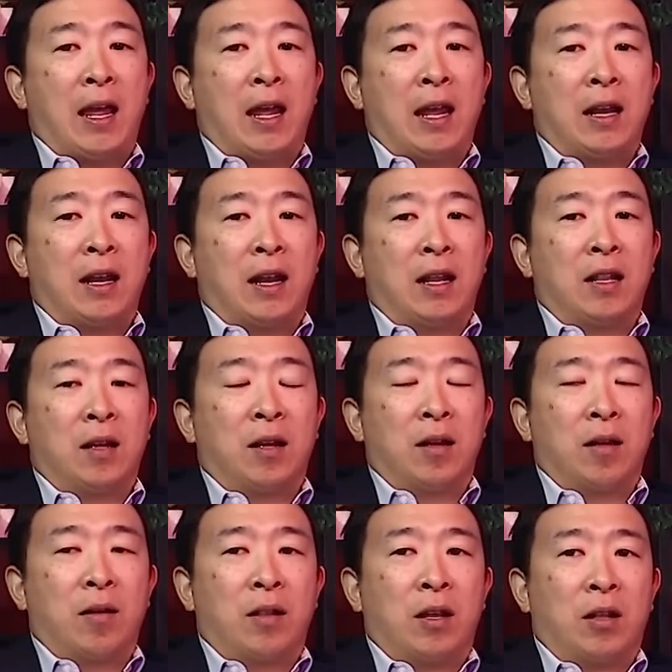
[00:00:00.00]
And, and and
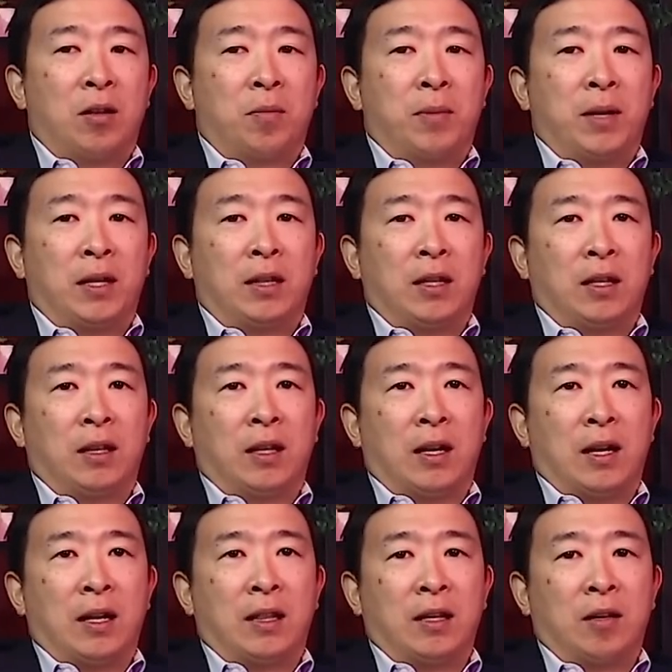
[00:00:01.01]
the the other big thing that
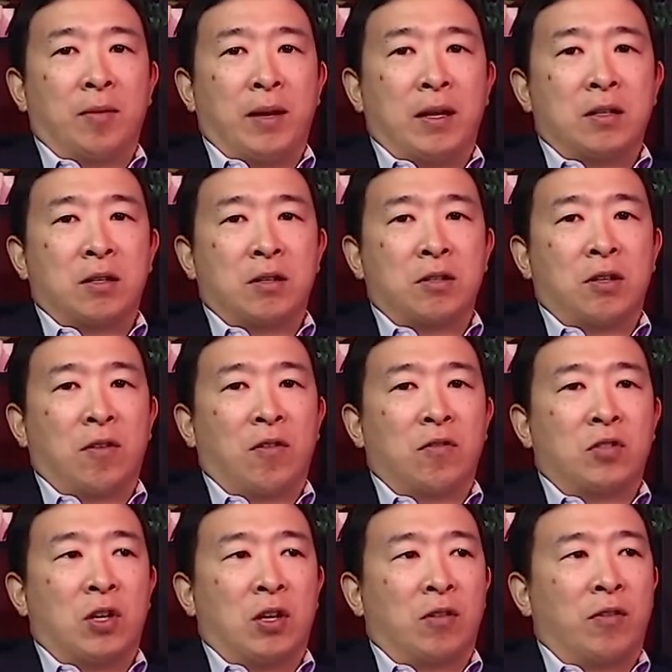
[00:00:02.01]
I think about is conservative
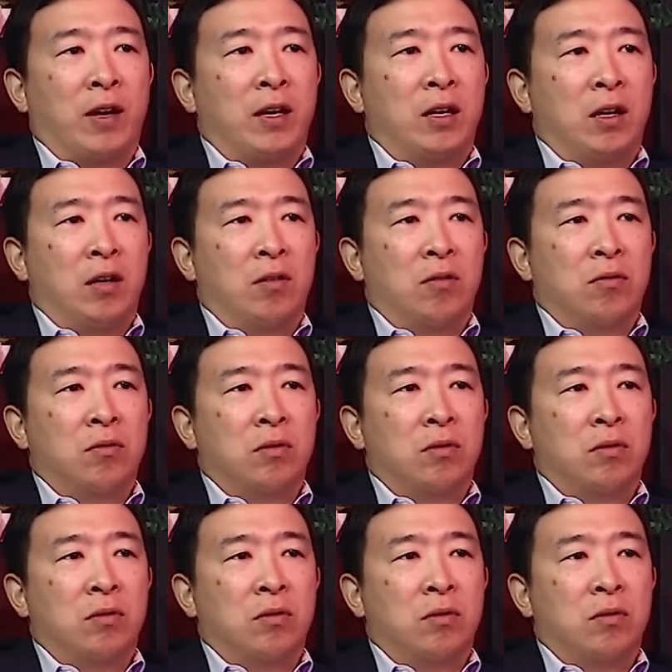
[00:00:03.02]
talk radio.